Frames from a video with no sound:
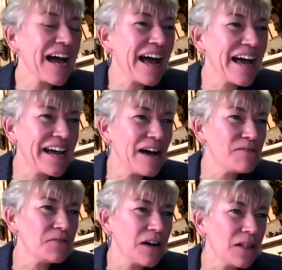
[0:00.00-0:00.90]
I
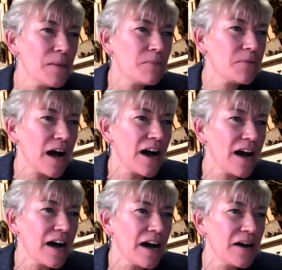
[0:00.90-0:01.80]
have a follow up
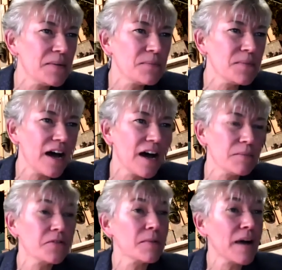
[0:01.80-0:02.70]
um,
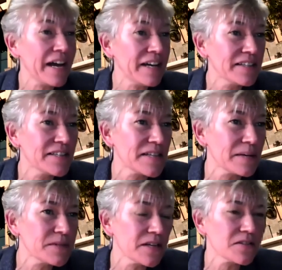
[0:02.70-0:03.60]
um, from Hike in the
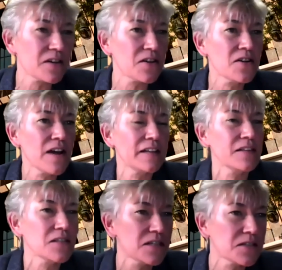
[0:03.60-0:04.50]
Stem Cell Center, and
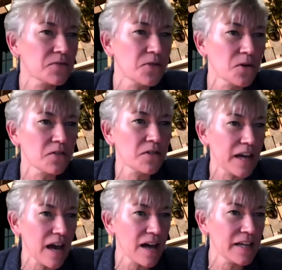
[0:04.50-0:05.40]
this is for
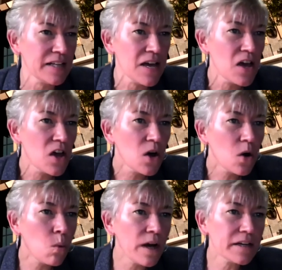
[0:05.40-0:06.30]
Weian.
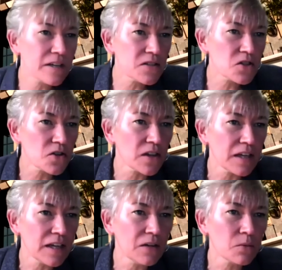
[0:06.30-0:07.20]
What is your
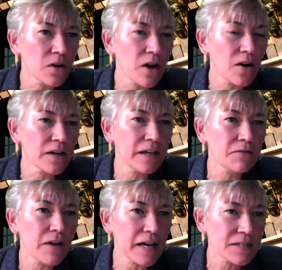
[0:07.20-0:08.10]
thinking
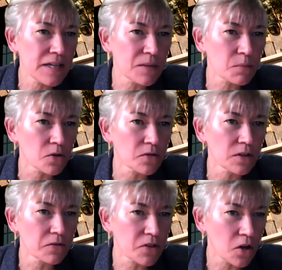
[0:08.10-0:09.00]
regarding vaccine
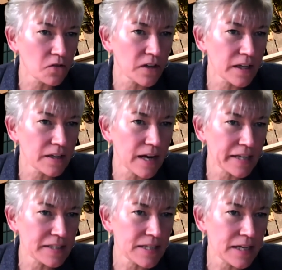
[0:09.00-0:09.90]
approval of COVID
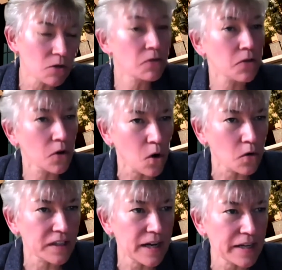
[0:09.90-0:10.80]
19 or for
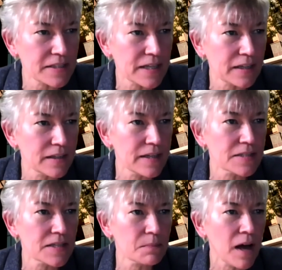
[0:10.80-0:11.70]
COVID 19?
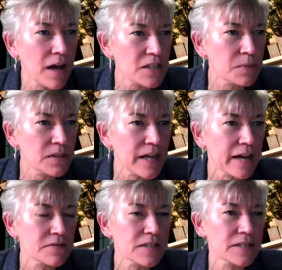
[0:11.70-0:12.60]
Is it possible to
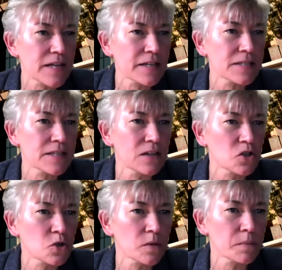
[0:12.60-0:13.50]
have success in a
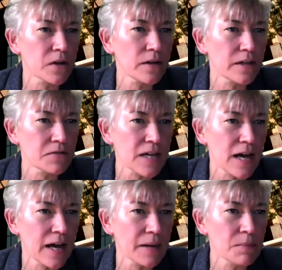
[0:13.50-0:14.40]
short period of
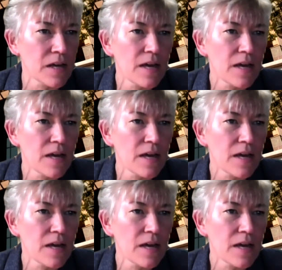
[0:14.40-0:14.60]
time?